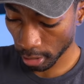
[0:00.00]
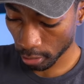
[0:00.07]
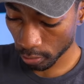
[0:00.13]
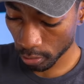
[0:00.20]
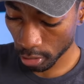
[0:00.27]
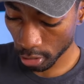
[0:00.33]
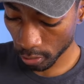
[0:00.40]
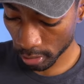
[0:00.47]
I
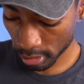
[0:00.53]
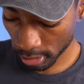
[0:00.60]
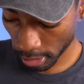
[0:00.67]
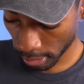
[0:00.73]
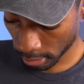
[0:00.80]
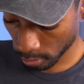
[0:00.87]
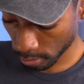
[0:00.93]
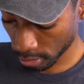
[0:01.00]
don't know
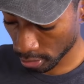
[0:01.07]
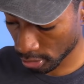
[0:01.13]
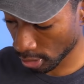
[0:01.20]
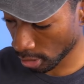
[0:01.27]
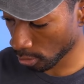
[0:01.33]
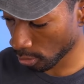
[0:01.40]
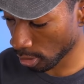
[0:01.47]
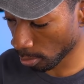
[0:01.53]
exactly what the
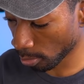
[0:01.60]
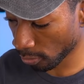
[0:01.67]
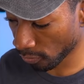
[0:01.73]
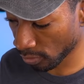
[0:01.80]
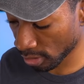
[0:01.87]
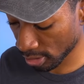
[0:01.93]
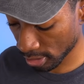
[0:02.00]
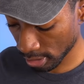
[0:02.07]
standard number
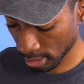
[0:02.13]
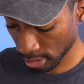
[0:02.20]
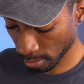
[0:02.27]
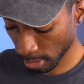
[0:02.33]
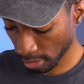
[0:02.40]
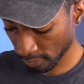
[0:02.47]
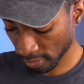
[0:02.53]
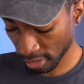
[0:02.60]
for this is. I
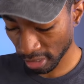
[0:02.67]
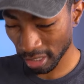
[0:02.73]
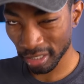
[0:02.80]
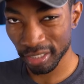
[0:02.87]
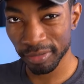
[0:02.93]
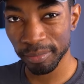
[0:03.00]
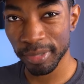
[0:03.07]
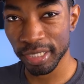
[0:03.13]
might have kind of
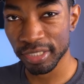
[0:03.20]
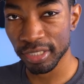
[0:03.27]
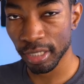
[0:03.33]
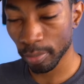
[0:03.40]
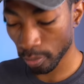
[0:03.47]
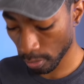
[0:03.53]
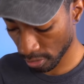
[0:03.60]
gotten it mixed up